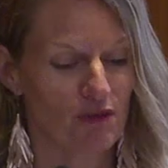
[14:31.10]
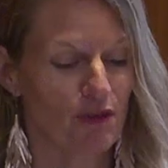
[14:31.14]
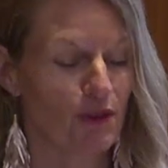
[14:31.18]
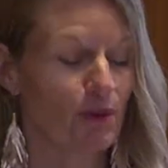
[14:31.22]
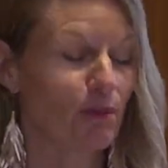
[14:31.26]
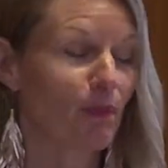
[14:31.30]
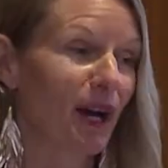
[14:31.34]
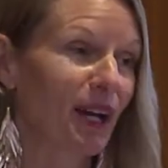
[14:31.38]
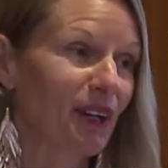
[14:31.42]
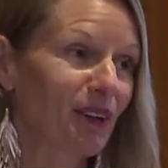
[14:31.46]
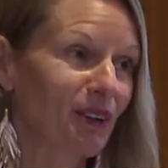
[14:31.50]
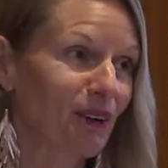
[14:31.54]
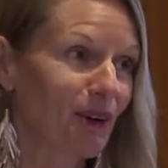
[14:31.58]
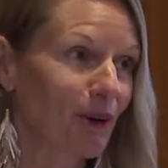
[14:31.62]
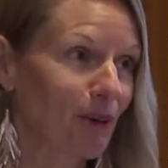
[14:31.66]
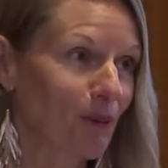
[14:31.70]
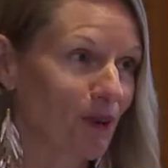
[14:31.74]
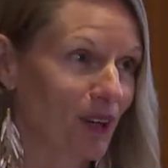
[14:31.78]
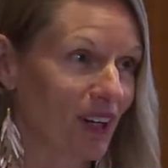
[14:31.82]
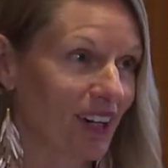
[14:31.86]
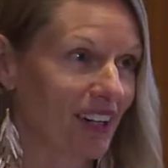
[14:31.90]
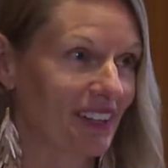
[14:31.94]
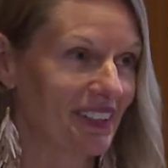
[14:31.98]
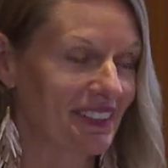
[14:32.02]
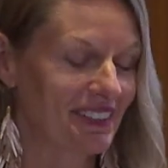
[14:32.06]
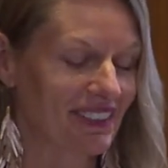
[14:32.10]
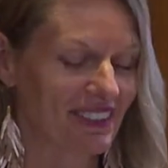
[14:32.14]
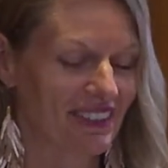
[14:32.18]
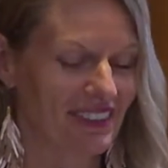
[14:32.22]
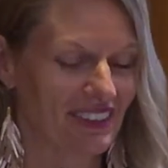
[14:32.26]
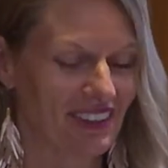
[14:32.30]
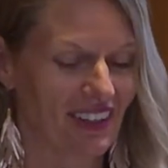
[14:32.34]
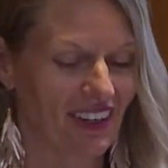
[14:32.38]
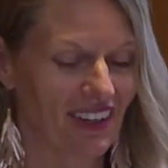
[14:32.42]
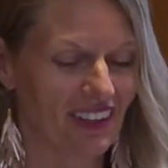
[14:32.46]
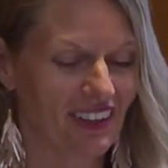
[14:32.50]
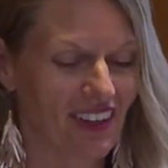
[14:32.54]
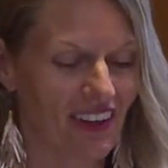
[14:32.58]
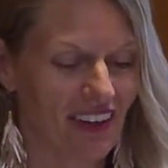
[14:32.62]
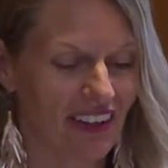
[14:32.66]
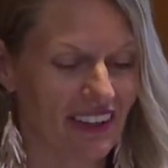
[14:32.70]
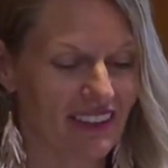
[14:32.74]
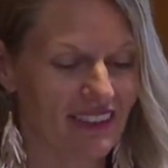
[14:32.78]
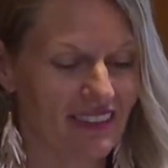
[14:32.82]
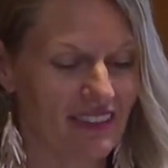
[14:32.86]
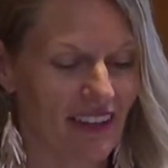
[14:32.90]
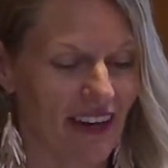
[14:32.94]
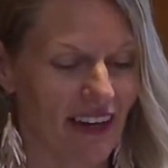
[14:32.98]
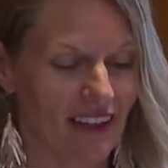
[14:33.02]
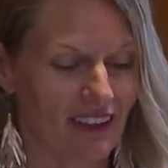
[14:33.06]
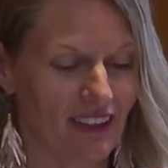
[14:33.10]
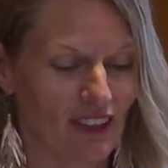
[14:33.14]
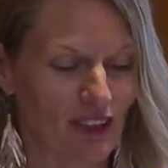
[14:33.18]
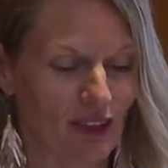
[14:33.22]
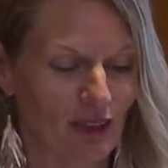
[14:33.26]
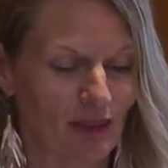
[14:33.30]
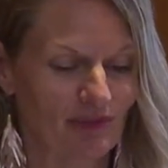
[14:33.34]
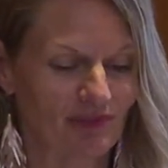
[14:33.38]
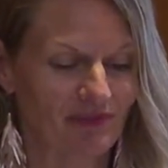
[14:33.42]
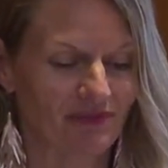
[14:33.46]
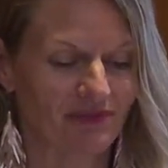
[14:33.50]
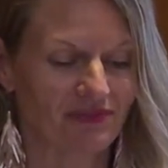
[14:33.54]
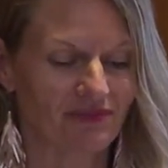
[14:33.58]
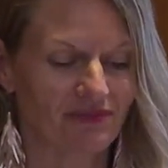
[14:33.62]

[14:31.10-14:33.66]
for better or worse, alongside you.